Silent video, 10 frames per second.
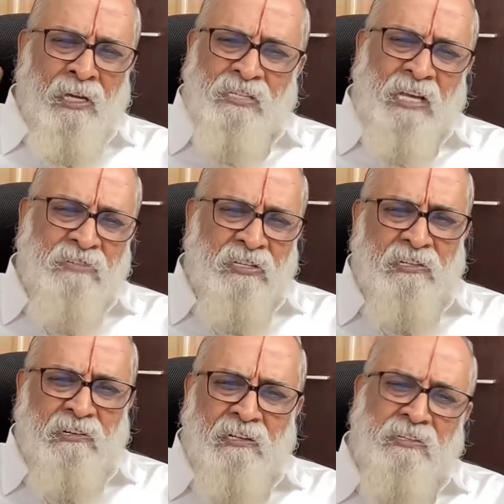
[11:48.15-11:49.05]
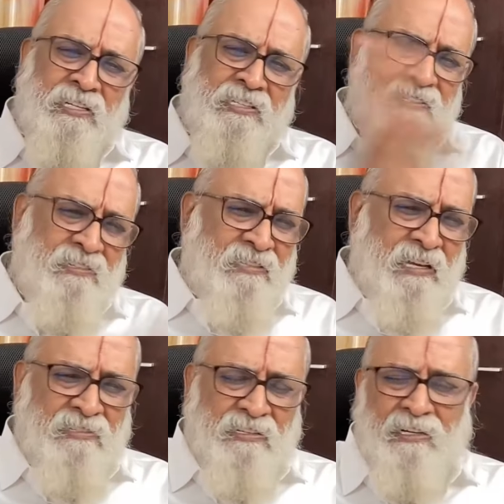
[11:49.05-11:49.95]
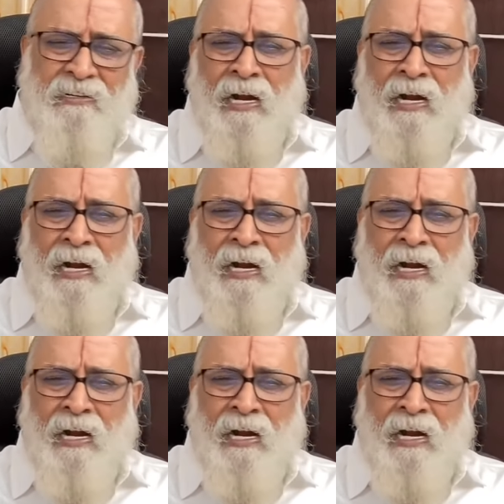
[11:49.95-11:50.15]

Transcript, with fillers: Sanskrit literature, Sanskrit